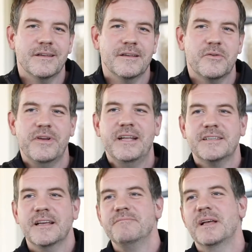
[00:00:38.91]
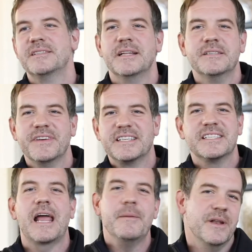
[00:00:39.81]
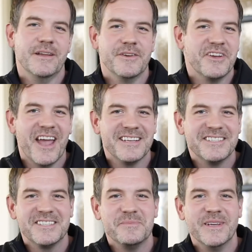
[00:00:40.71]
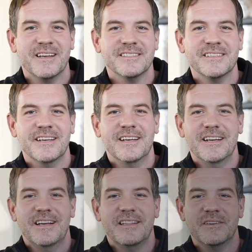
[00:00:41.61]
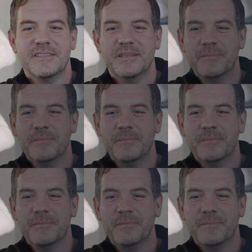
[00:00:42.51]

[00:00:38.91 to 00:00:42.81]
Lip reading: it creates a sense of excitement in your guests because they're